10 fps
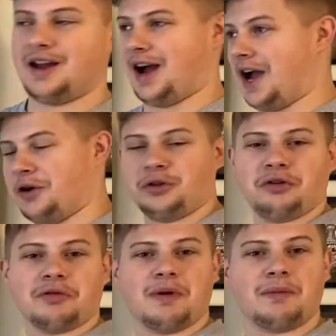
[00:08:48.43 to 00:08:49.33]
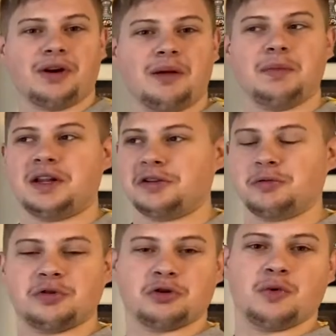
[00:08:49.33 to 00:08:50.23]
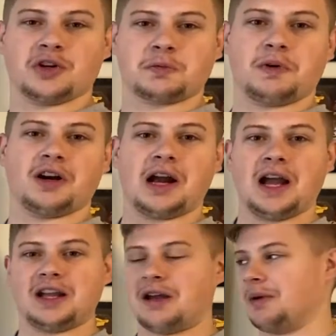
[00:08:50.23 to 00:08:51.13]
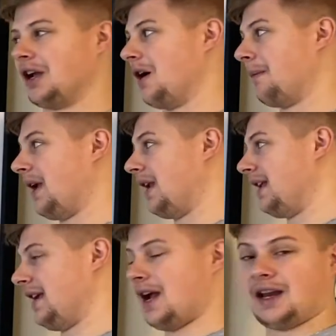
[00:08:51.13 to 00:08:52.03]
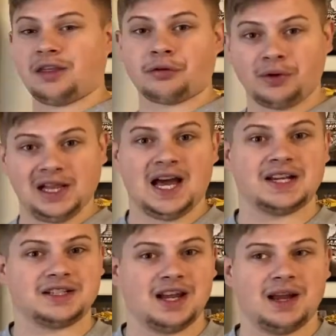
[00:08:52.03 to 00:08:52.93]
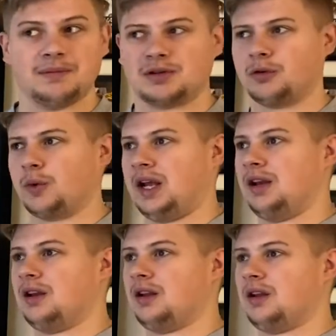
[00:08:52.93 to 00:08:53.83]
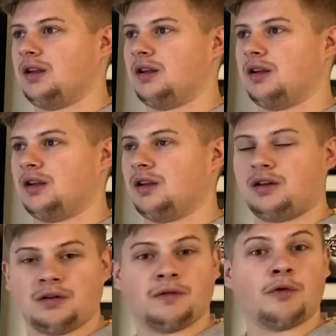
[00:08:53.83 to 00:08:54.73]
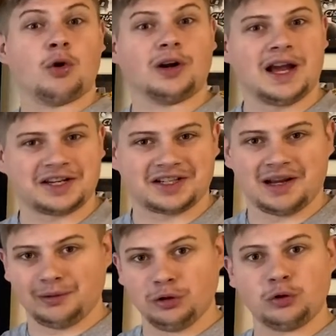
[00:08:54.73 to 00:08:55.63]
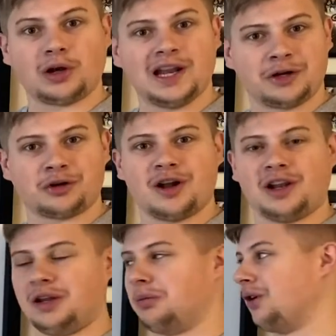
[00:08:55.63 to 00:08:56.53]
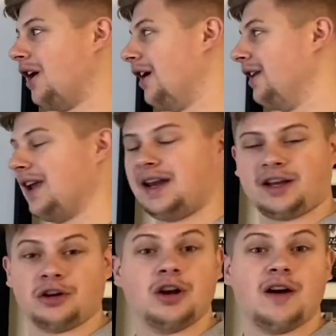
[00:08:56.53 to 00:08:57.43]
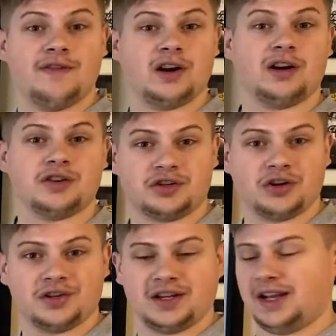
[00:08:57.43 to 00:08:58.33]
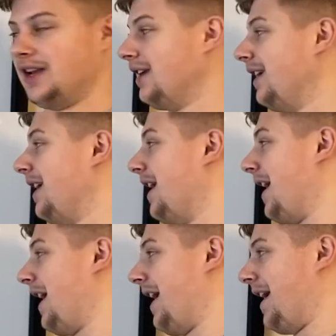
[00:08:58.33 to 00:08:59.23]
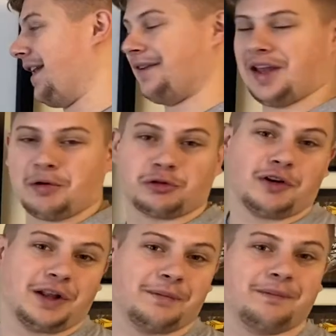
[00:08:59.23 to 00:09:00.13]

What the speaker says: I only remember him because he was a Wilkes-Barre guy coming up and he had 4 last names. Luc Letranond LeBlond, and it could not fit on his jersey. And that was funny.